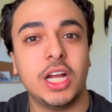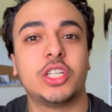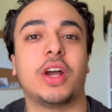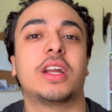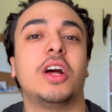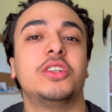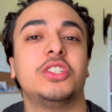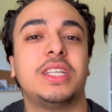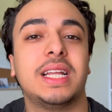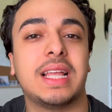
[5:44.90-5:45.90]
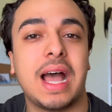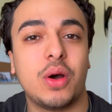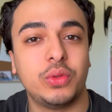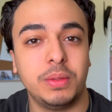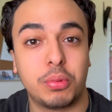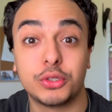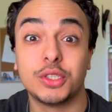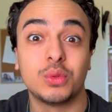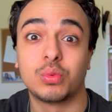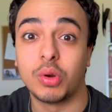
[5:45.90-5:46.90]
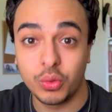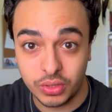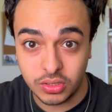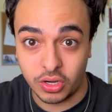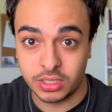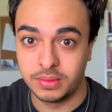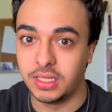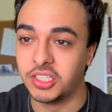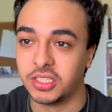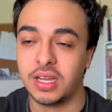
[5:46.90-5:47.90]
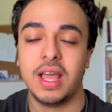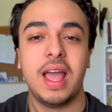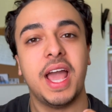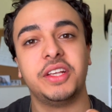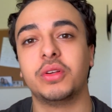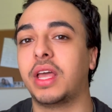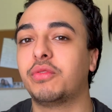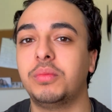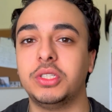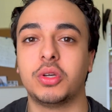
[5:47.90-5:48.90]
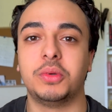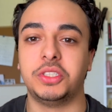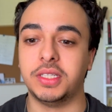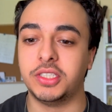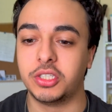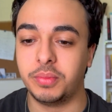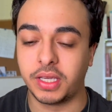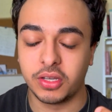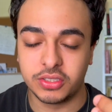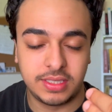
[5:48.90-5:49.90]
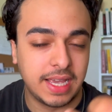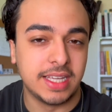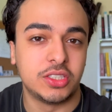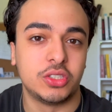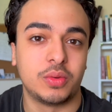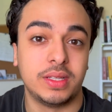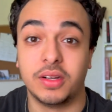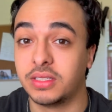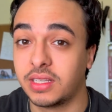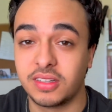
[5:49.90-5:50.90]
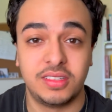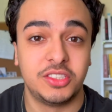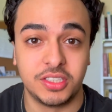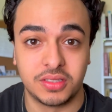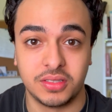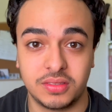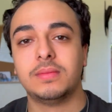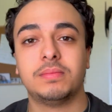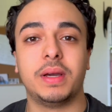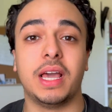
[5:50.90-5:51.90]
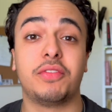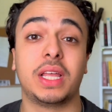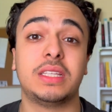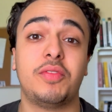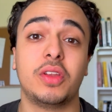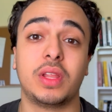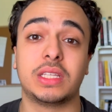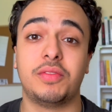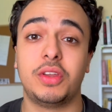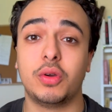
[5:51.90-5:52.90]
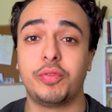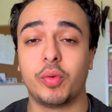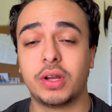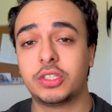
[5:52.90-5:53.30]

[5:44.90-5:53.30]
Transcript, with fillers: try to understand how the person wrote the documentation, and your life will be so much easier because the answers are right there. It's literally a cheat code. But yeah, if you like the video, like the video. If you want